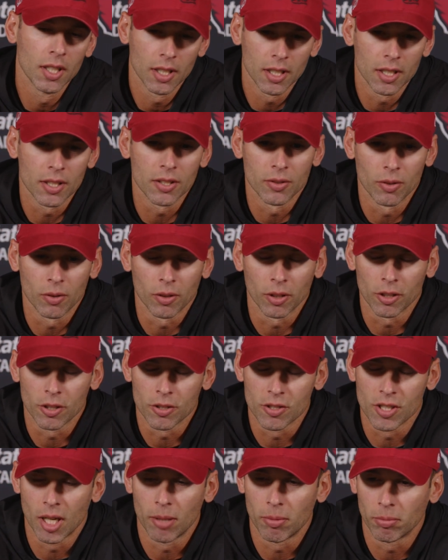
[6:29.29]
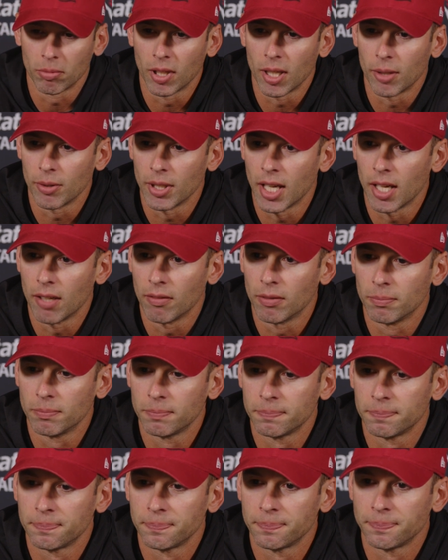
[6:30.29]
he's doing a good job I'm glad we have him.
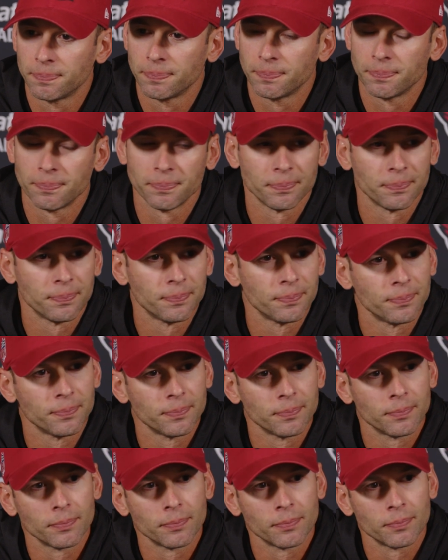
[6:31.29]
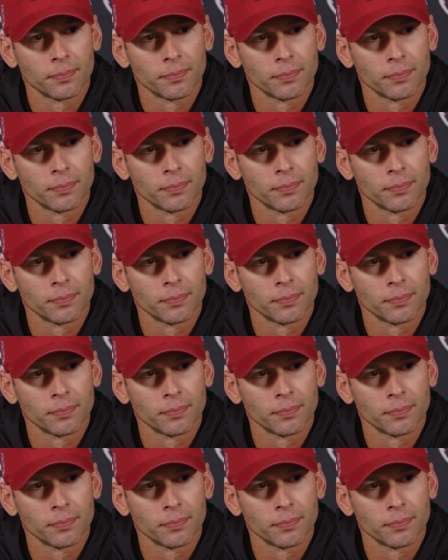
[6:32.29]
When you see guys, especially